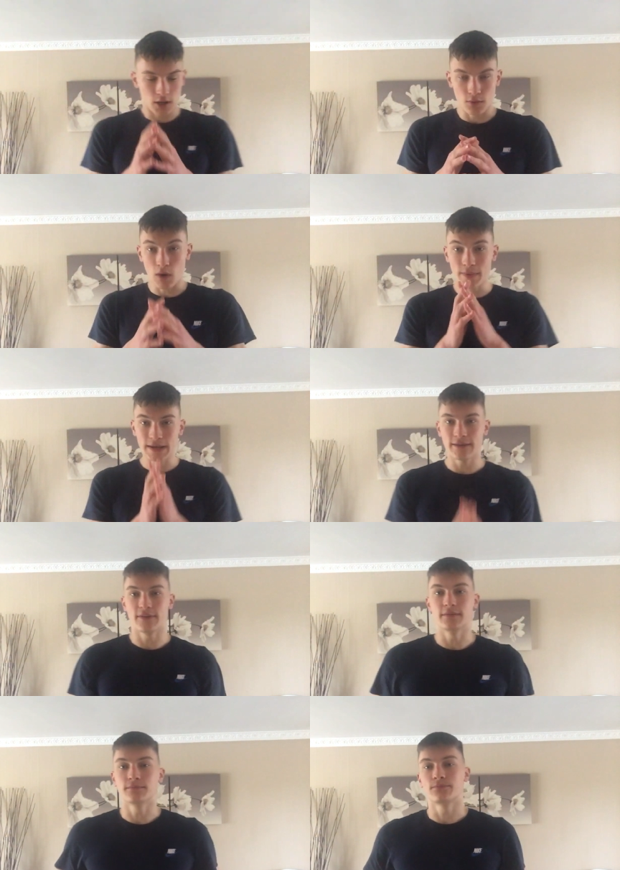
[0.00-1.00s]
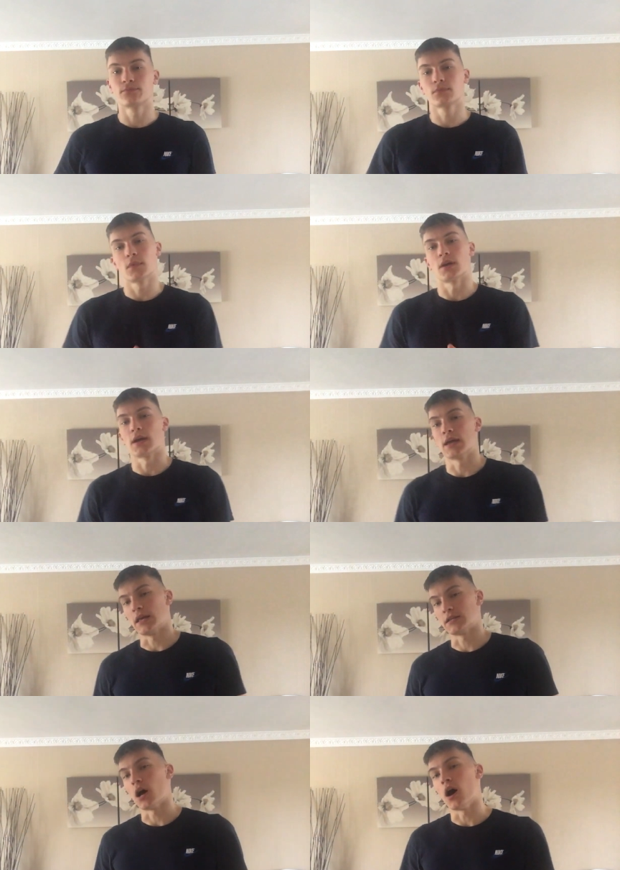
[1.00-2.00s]
the world we live in, okay,
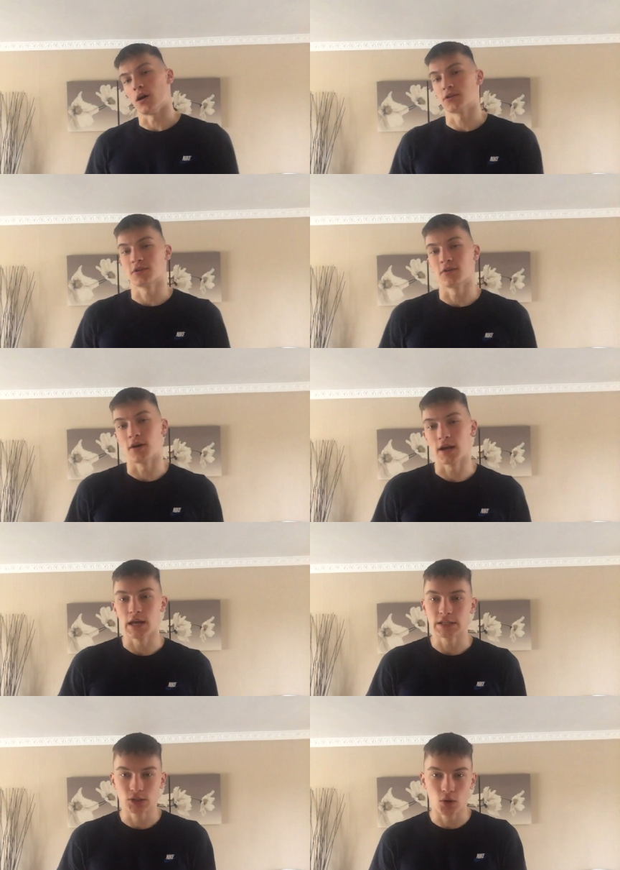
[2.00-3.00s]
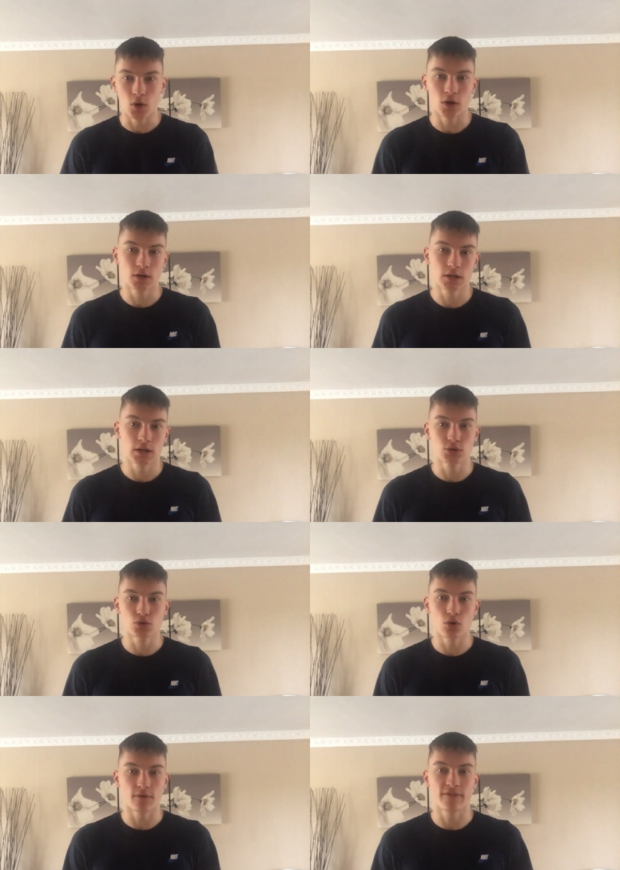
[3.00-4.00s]
it's harsh. All right, it's not
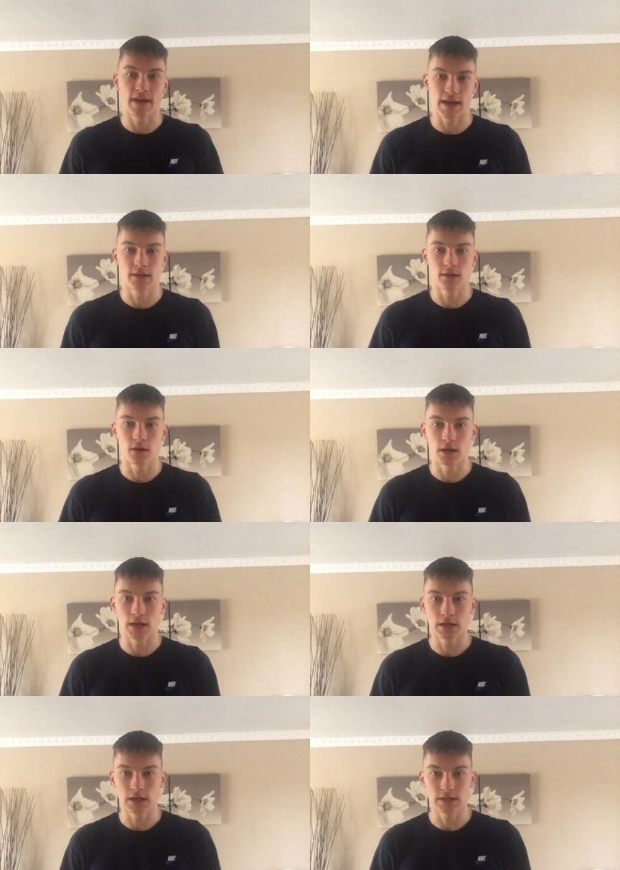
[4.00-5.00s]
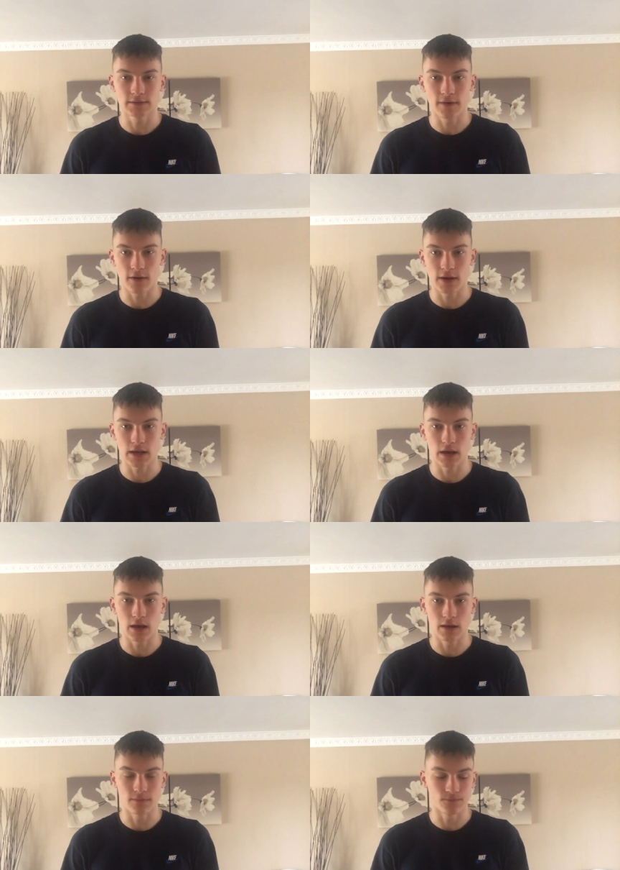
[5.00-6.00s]
fair. Okay, it's very
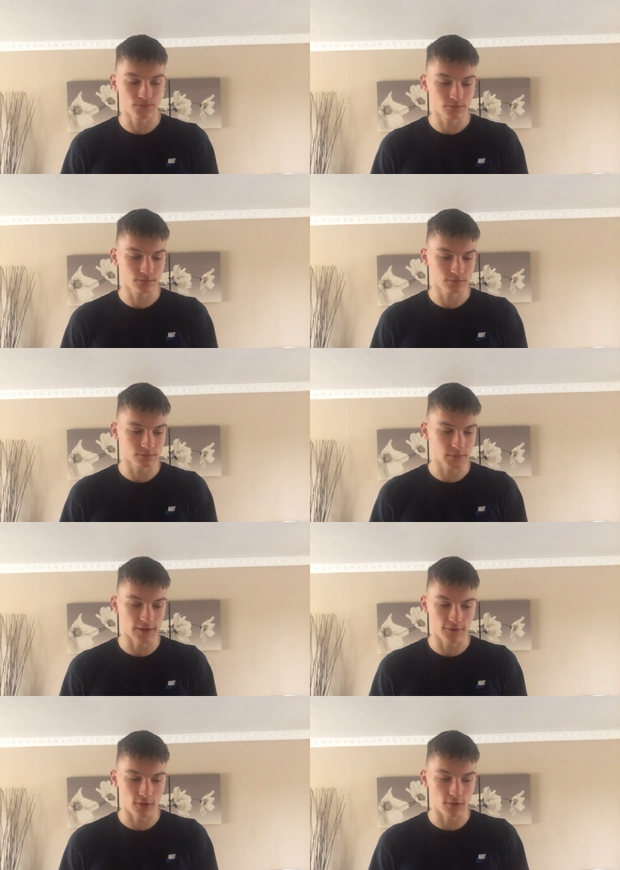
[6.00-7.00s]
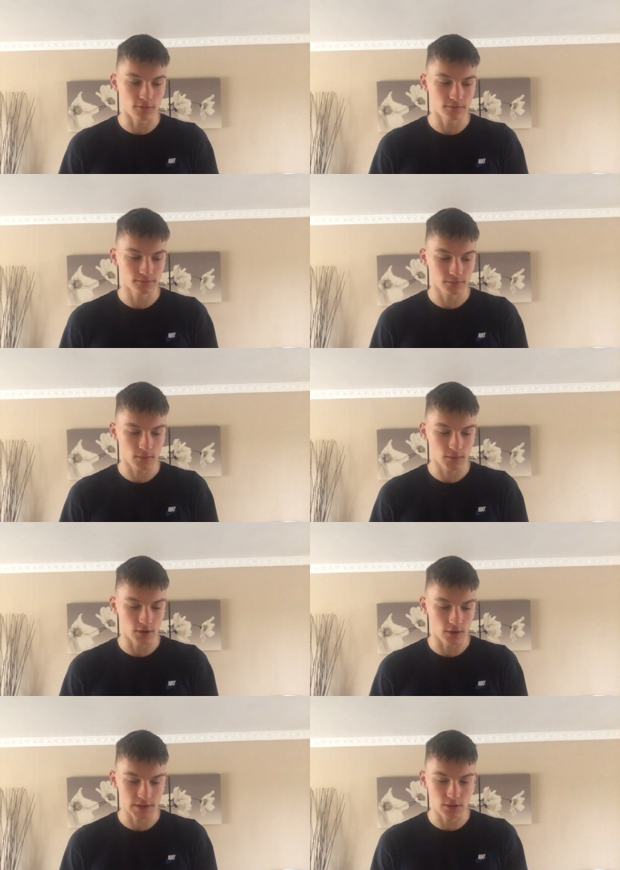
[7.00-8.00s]
difficult.
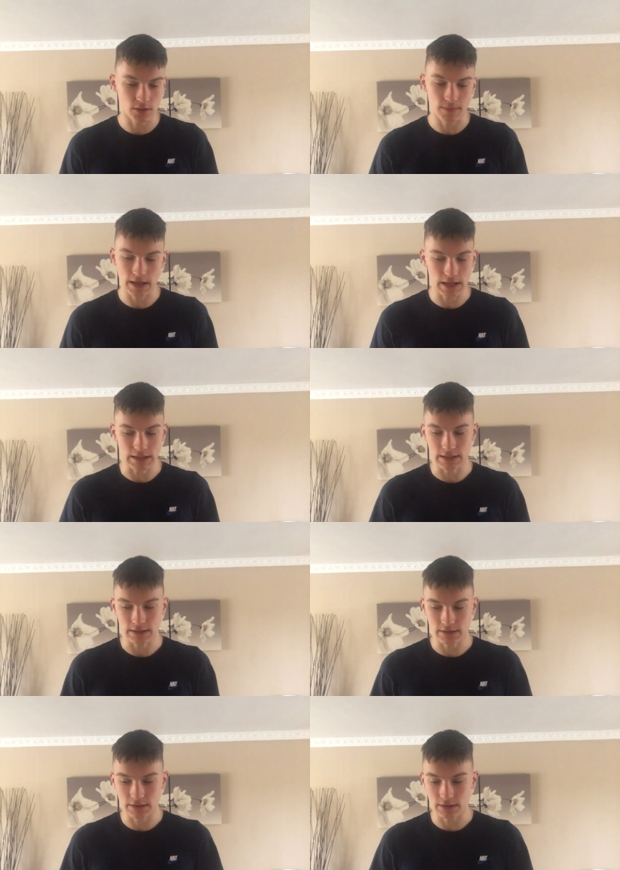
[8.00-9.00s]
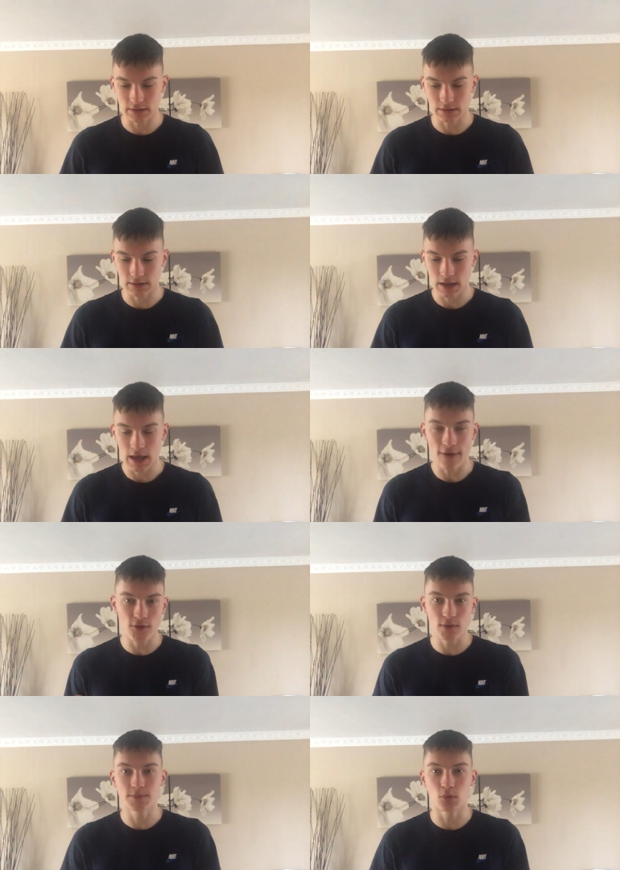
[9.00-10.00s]
You know, it's not gonna be easy to.
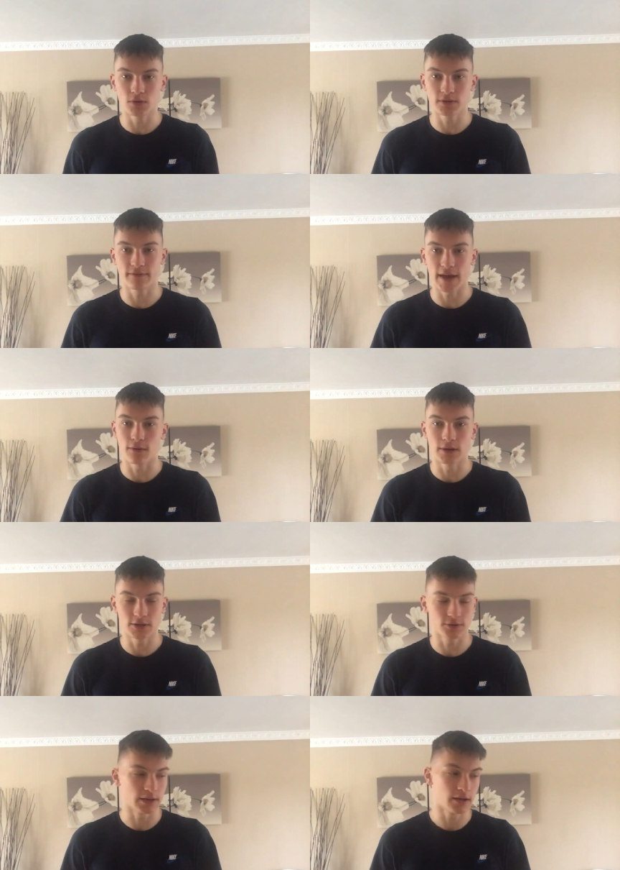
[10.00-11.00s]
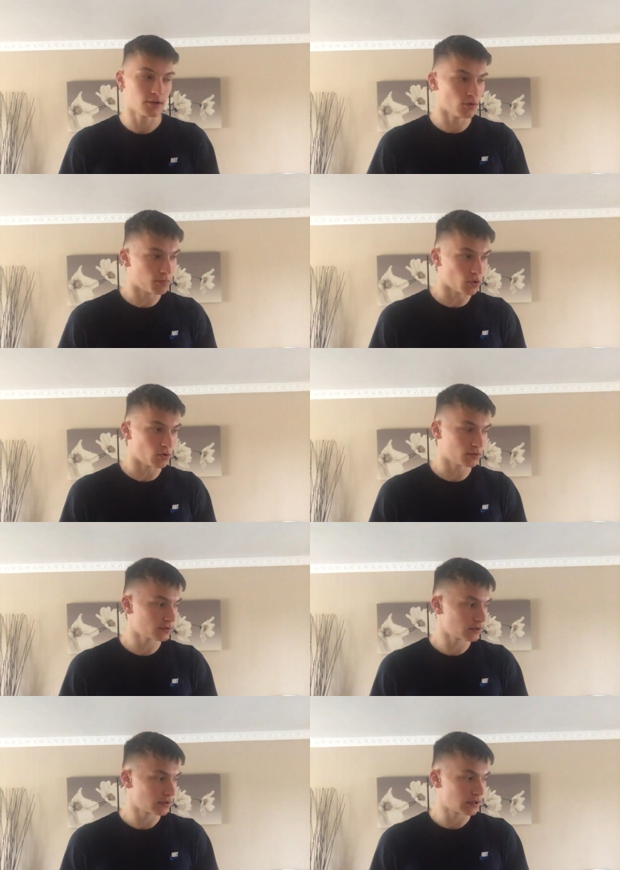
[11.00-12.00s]
Everyone's born to fail. Literally, you're
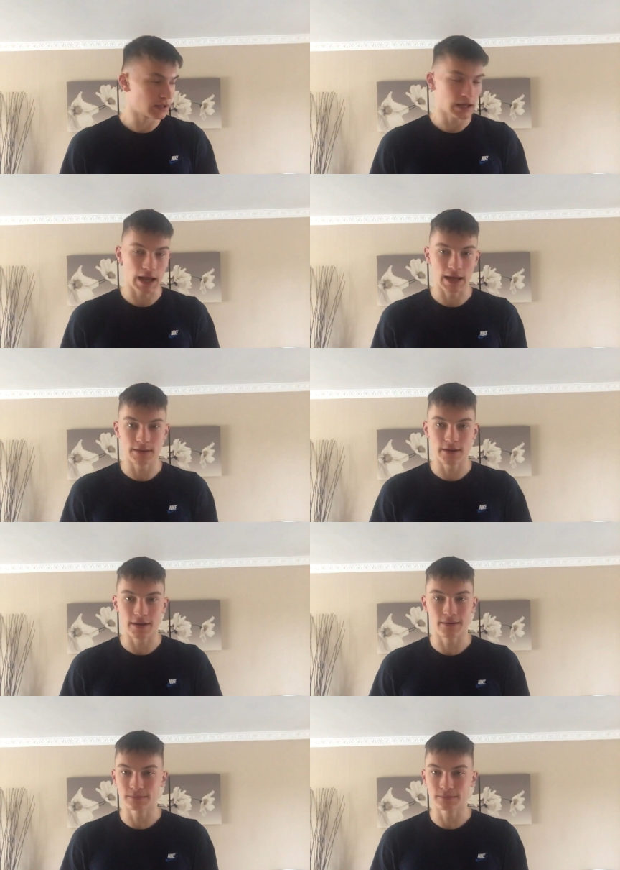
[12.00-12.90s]
born, and